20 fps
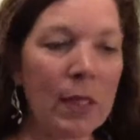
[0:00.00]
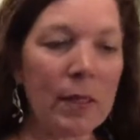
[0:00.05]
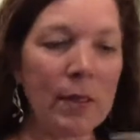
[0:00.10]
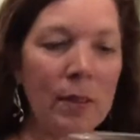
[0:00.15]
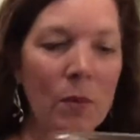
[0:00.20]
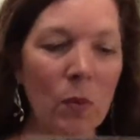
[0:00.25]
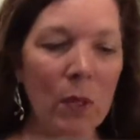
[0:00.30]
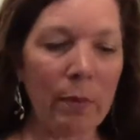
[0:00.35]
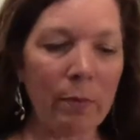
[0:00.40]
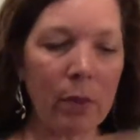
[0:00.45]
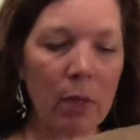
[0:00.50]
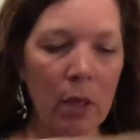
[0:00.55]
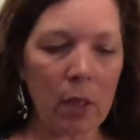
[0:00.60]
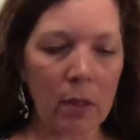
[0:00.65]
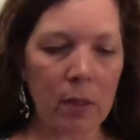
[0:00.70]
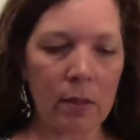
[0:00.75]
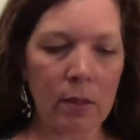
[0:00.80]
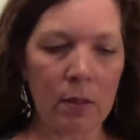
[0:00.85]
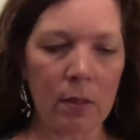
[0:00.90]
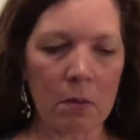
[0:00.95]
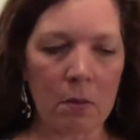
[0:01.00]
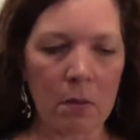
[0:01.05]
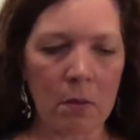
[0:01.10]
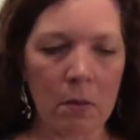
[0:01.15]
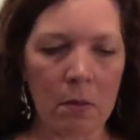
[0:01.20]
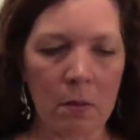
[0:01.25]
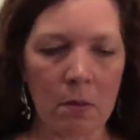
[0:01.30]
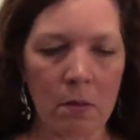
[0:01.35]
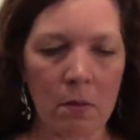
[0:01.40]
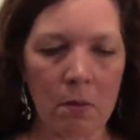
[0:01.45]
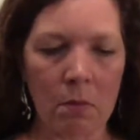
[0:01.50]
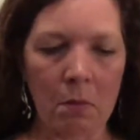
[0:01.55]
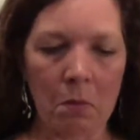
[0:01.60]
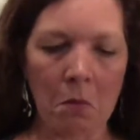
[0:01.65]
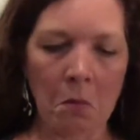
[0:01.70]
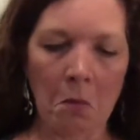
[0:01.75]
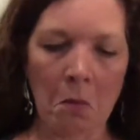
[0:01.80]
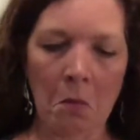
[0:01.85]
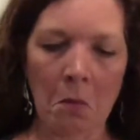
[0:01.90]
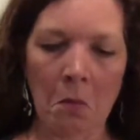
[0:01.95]
is in what box.
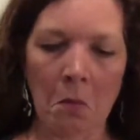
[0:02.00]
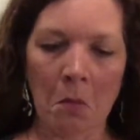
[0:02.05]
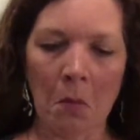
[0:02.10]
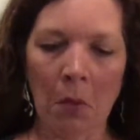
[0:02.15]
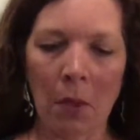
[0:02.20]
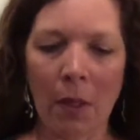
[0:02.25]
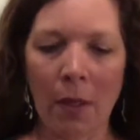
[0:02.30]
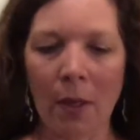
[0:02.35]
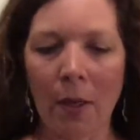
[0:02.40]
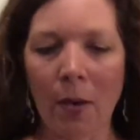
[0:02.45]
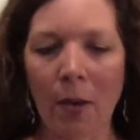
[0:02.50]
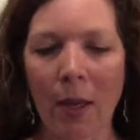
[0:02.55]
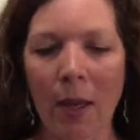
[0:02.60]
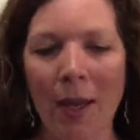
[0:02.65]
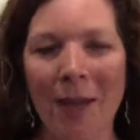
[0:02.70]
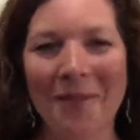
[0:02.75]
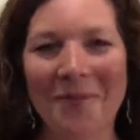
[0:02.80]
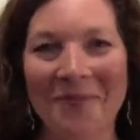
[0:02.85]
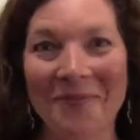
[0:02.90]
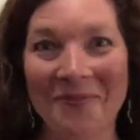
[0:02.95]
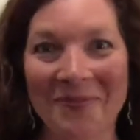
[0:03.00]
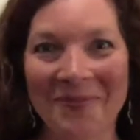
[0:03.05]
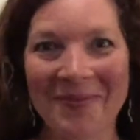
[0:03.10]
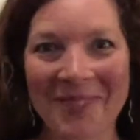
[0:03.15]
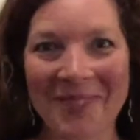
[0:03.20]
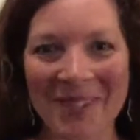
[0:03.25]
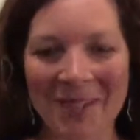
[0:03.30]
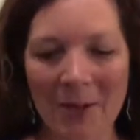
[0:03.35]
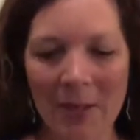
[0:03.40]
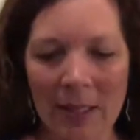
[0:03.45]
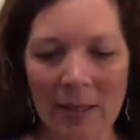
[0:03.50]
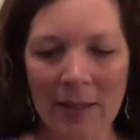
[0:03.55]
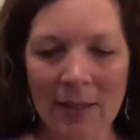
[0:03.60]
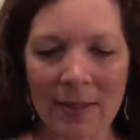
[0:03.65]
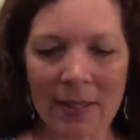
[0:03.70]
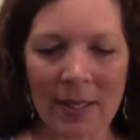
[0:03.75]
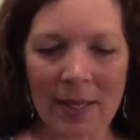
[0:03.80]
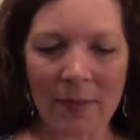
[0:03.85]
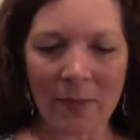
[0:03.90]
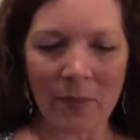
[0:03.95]
Okay, so let's
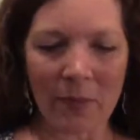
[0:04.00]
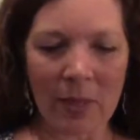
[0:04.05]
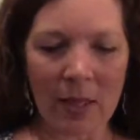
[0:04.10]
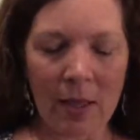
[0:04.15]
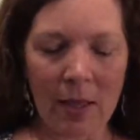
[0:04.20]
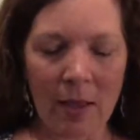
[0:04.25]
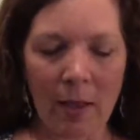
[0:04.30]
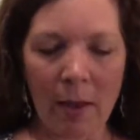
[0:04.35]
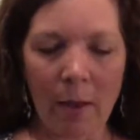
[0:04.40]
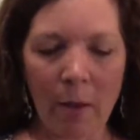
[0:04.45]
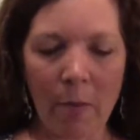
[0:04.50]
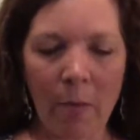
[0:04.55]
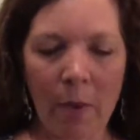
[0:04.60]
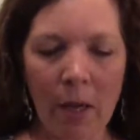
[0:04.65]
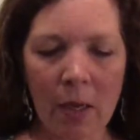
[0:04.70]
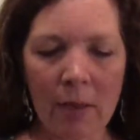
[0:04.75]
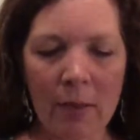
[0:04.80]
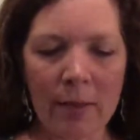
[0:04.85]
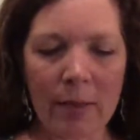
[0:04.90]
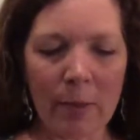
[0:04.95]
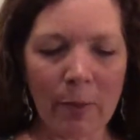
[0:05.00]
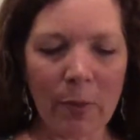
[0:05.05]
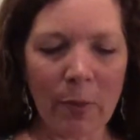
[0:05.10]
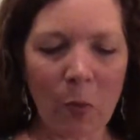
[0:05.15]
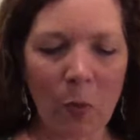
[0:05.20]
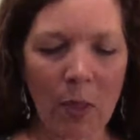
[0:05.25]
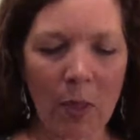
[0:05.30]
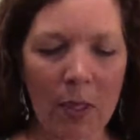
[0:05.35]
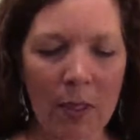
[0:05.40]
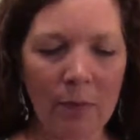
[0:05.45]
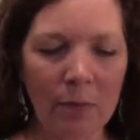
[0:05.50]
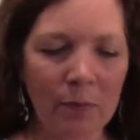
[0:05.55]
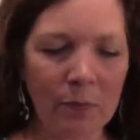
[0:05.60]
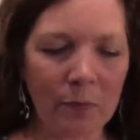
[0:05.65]
see. Box number one.